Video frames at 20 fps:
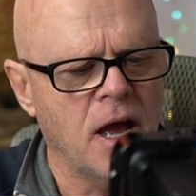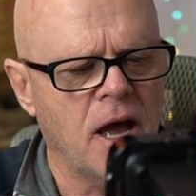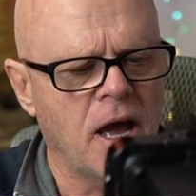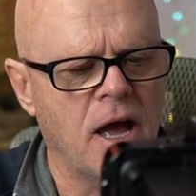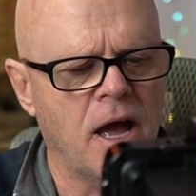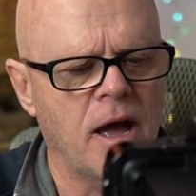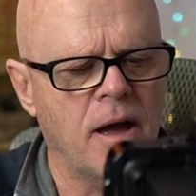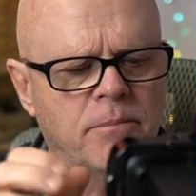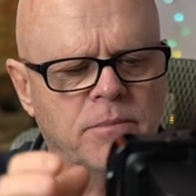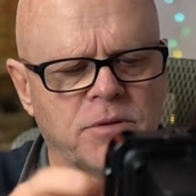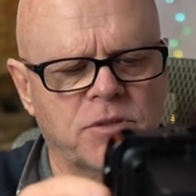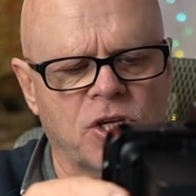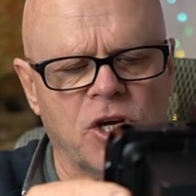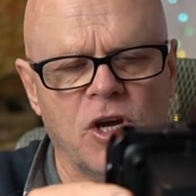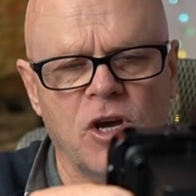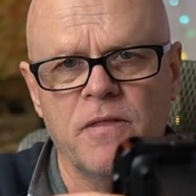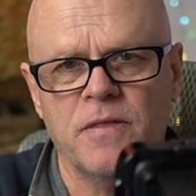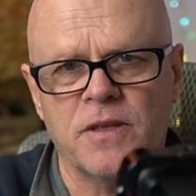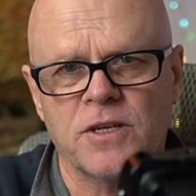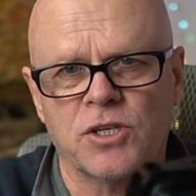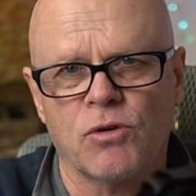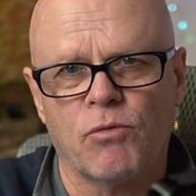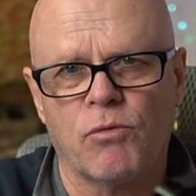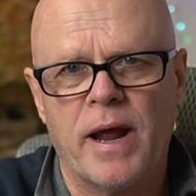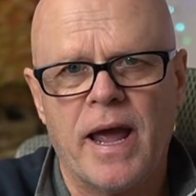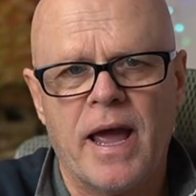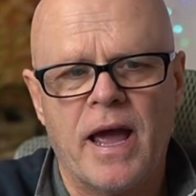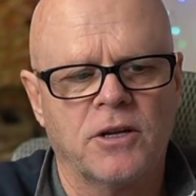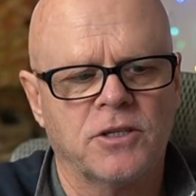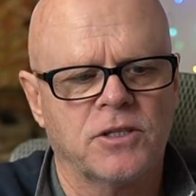turn this
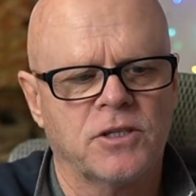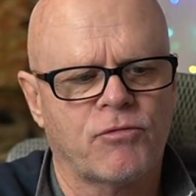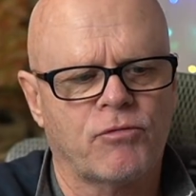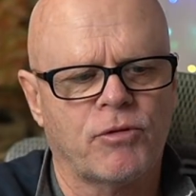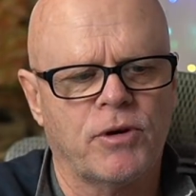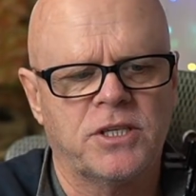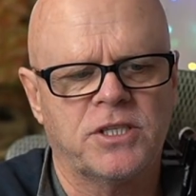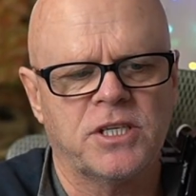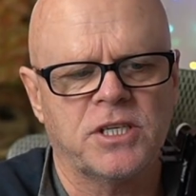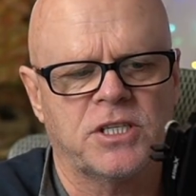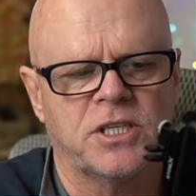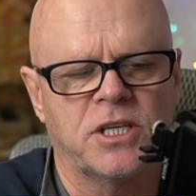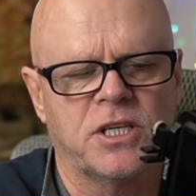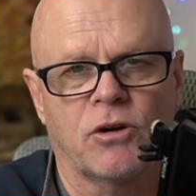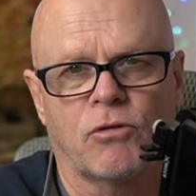around 360